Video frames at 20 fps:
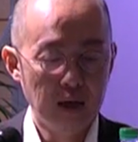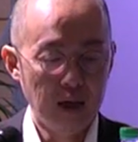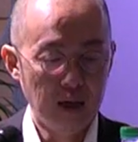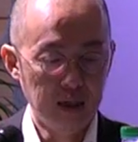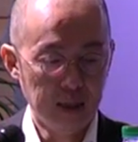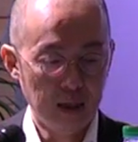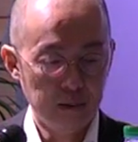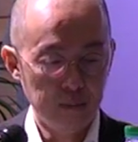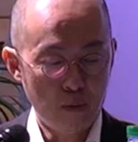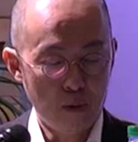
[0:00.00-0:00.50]
are
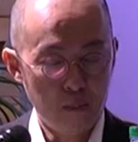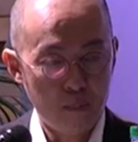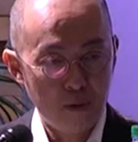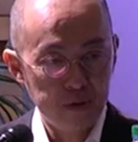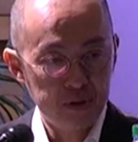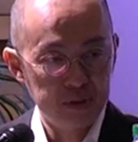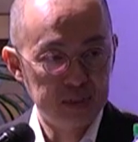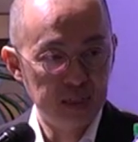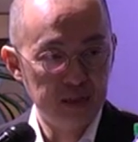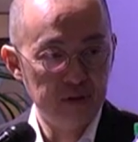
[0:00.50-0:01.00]
now more
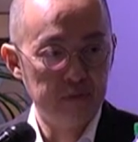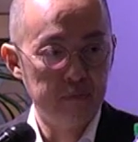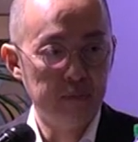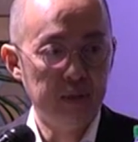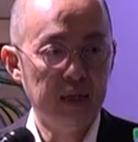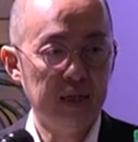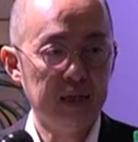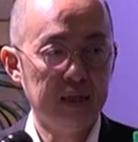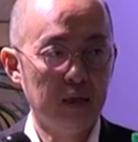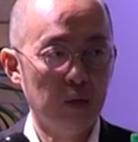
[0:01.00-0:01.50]
positive,
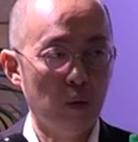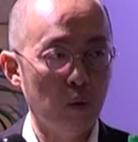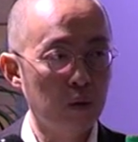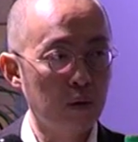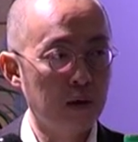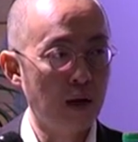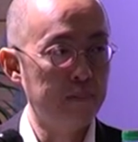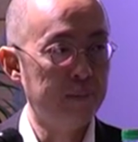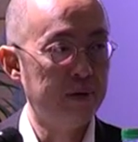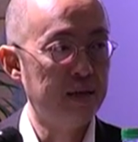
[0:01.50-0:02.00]
meaning the
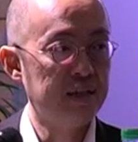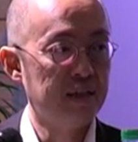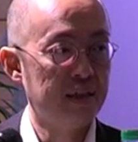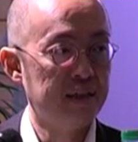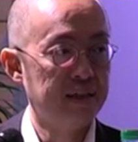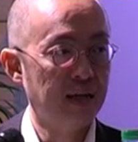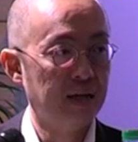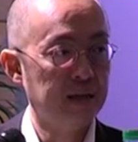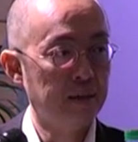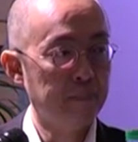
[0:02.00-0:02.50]
local companies
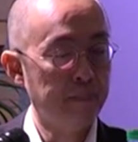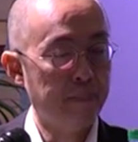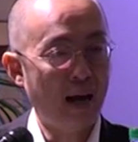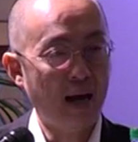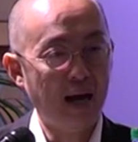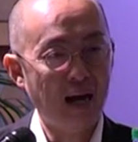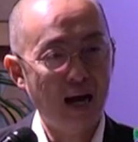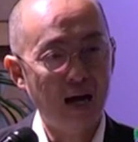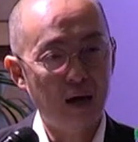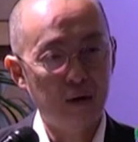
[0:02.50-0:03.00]
are selling
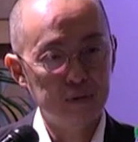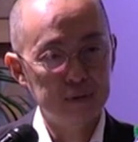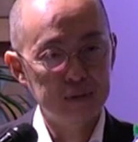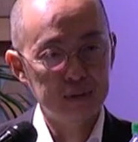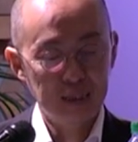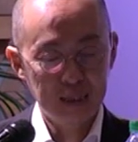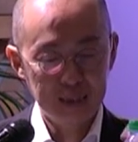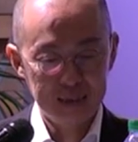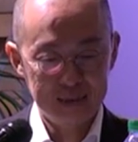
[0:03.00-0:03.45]
back out,